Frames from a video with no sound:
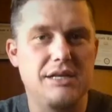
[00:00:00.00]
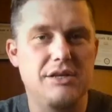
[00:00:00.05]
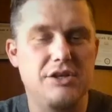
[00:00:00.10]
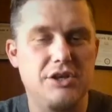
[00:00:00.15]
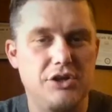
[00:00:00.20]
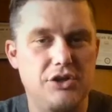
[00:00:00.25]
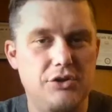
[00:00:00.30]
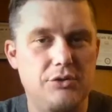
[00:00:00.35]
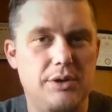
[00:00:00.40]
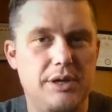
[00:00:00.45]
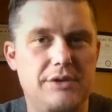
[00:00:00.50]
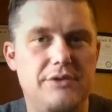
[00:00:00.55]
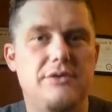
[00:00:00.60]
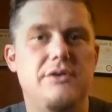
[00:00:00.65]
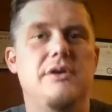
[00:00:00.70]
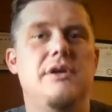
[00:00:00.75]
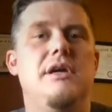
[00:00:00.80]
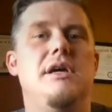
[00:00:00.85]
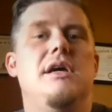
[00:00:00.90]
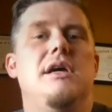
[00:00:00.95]
to do it.
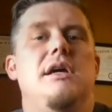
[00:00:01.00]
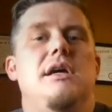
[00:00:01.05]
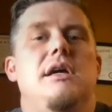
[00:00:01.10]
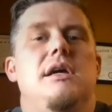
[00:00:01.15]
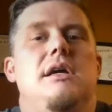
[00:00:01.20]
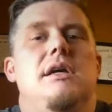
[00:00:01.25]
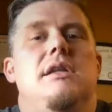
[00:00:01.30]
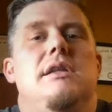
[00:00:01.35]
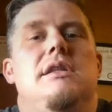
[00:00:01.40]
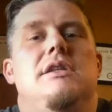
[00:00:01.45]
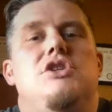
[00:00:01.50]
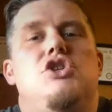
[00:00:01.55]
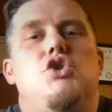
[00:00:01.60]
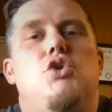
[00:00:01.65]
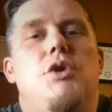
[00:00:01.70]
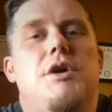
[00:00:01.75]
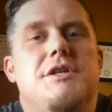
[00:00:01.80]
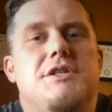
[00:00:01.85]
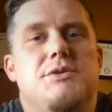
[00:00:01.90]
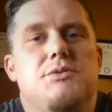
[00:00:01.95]

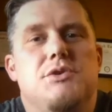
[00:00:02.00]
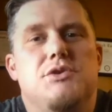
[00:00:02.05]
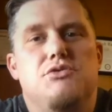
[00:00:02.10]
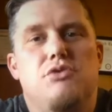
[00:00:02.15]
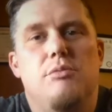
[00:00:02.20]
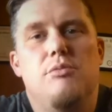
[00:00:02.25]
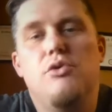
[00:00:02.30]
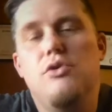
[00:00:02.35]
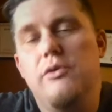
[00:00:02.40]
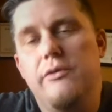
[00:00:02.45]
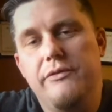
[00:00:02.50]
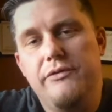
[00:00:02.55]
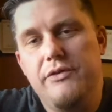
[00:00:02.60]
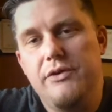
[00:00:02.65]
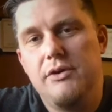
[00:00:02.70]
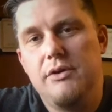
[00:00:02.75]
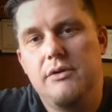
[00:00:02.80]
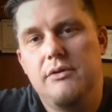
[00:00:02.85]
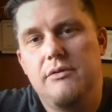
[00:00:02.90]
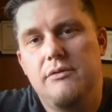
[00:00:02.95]
Choice was removed
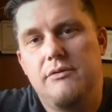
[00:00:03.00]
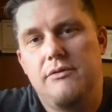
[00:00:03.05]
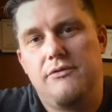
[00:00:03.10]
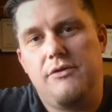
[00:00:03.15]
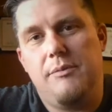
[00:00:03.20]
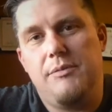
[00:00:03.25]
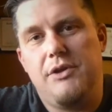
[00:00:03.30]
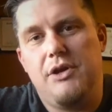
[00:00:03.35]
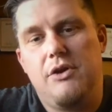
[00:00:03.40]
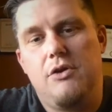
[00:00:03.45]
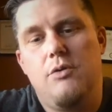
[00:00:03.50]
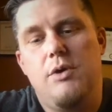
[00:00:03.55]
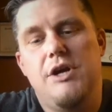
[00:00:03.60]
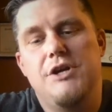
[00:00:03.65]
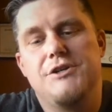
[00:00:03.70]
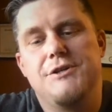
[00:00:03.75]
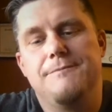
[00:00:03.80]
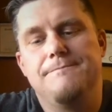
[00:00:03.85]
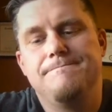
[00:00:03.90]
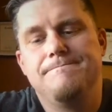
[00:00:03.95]
from the
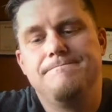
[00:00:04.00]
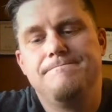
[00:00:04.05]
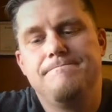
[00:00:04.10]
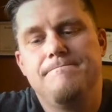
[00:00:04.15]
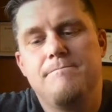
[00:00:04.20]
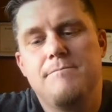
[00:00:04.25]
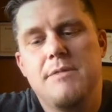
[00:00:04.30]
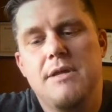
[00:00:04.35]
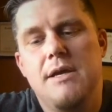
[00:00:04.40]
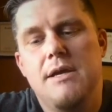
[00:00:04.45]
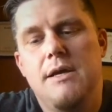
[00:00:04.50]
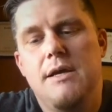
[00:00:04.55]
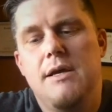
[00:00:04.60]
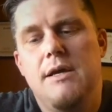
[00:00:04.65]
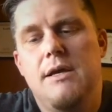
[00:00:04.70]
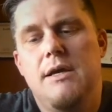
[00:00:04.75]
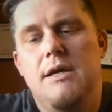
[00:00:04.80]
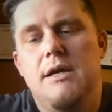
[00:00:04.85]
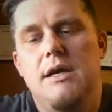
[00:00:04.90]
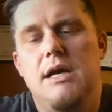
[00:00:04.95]
equation.
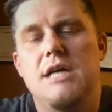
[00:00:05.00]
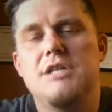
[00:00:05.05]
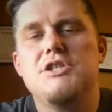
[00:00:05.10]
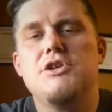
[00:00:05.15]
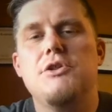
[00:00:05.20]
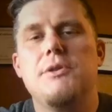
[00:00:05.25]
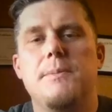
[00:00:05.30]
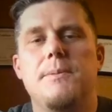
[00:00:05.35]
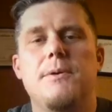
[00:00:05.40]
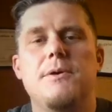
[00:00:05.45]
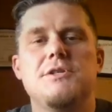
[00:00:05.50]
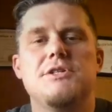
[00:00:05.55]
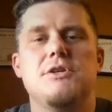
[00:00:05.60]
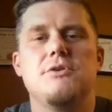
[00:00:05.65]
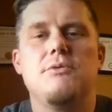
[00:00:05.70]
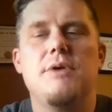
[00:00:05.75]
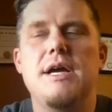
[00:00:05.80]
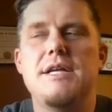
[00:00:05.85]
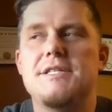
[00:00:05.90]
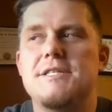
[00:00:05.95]
And so the person
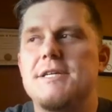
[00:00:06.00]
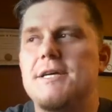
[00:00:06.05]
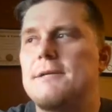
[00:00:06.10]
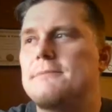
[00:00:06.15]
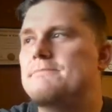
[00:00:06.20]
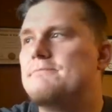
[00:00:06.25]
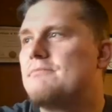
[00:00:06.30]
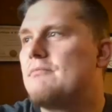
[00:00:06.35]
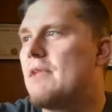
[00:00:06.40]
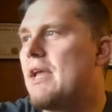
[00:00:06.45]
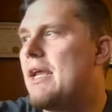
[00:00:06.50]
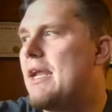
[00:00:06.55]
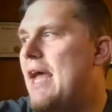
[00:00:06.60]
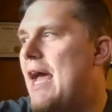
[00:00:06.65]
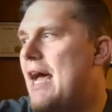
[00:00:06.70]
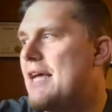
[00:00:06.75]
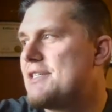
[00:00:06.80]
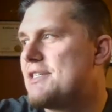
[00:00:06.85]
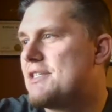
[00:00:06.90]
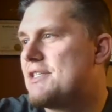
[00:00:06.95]
writes in and
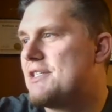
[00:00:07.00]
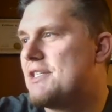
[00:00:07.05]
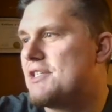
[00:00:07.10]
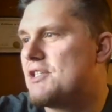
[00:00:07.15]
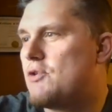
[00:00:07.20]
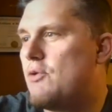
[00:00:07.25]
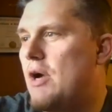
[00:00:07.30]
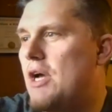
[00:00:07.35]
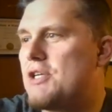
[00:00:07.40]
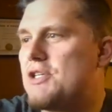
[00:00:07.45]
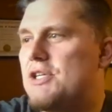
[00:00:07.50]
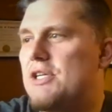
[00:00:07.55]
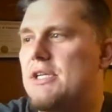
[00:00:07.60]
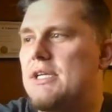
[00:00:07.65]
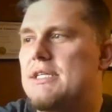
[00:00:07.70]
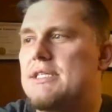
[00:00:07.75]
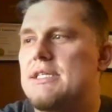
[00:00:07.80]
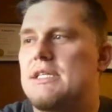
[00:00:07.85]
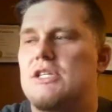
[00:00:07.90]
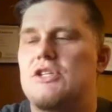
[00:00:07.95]
asks this question. They
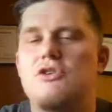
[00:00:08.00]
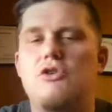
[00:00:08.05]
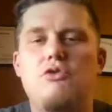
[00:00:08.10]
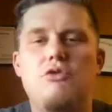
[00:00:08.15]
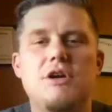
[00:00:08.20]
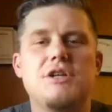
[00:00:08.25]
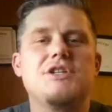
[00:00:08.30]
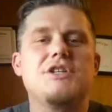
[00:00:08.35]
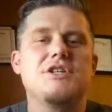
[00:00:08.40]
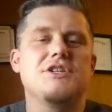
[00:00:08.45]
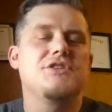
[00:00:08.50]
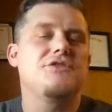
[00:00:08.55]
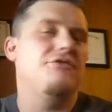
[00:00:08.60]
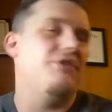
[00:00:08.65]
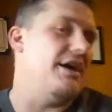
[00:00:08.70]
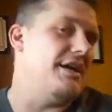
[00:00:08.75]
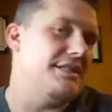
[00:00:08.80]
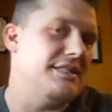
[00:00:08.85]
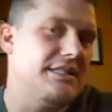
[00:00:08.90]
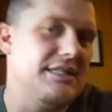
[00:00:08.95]
said, do Christians
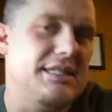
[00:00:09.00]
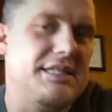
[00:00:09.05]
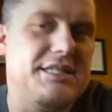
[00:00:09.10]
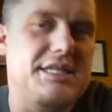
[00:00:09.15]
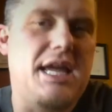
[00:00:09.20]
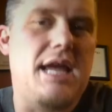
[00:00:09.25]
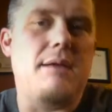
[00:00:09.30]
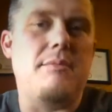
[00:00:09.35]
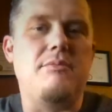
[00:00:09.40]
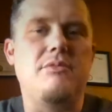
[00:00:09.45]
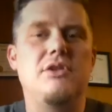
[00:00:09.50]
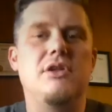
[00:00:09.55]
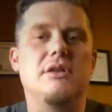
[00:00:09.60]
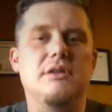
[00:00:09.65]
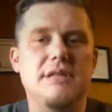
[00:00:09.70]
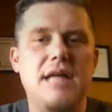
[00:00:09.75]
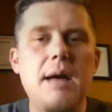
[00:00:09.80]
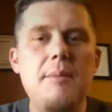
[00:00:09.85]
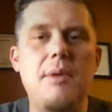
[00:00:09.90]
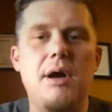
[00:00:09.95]
face the same
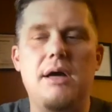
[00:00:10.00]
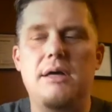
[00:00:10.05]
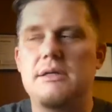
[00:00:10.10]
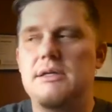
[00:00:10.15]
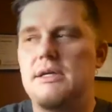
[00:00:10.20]
dilemma?